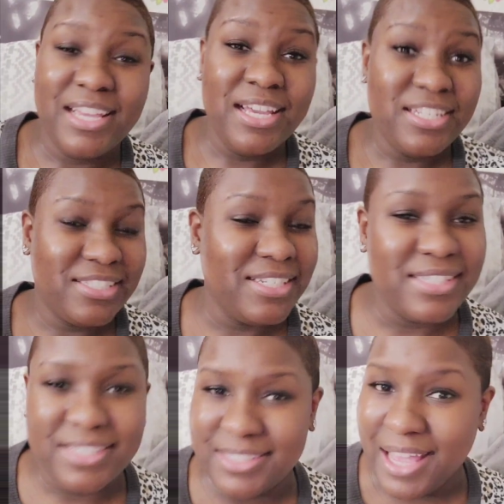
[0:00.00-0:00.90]
she's
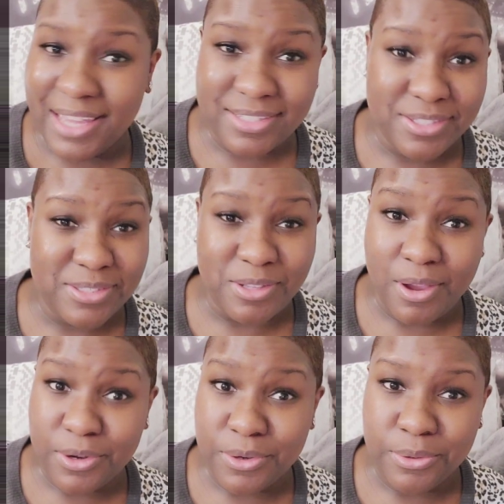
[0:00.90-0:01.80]
excited to start
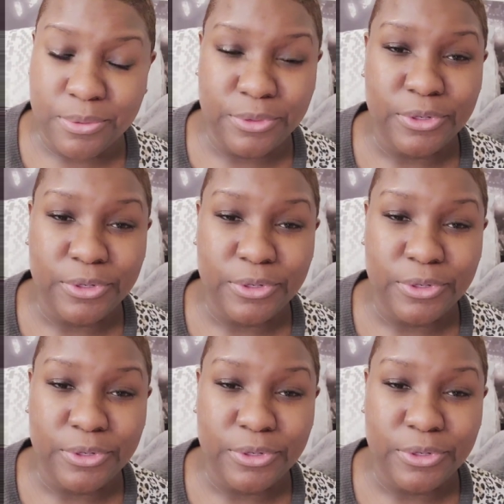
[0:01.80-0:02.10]
anew,